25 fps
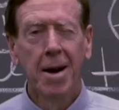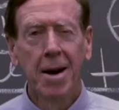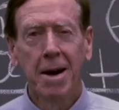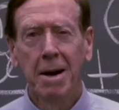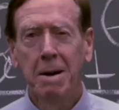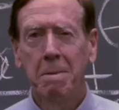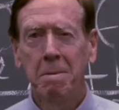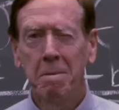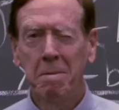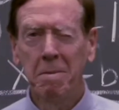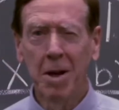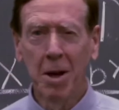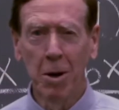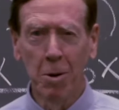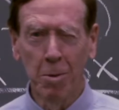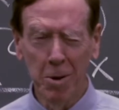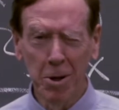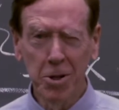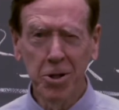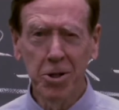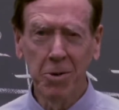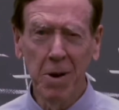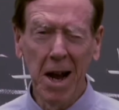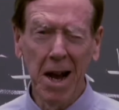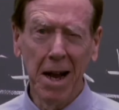I'm
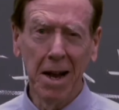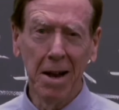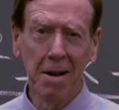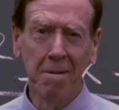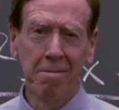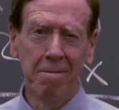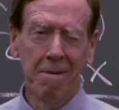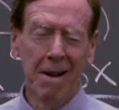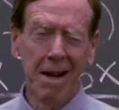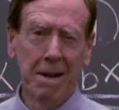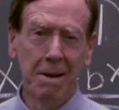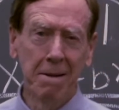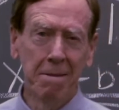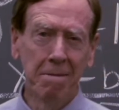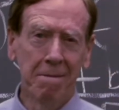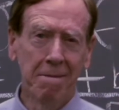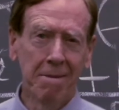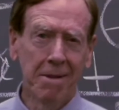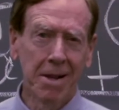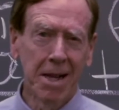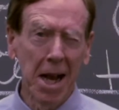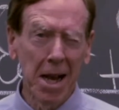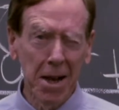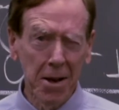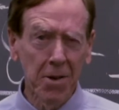Gilbert Strang, and
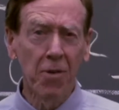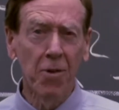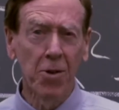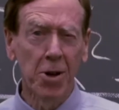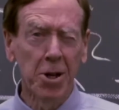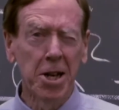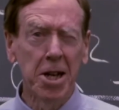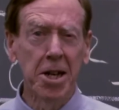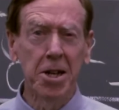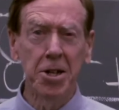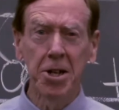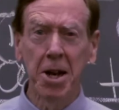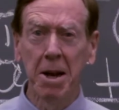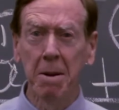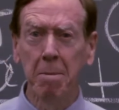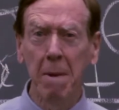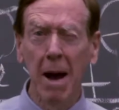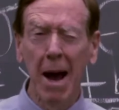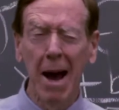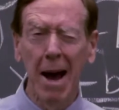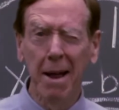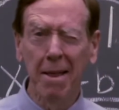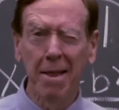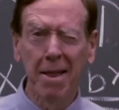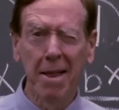thanks for teaching
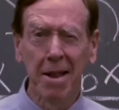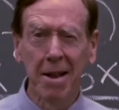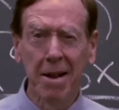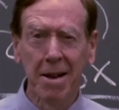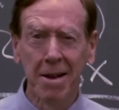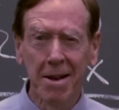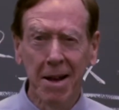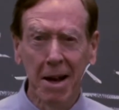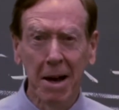math.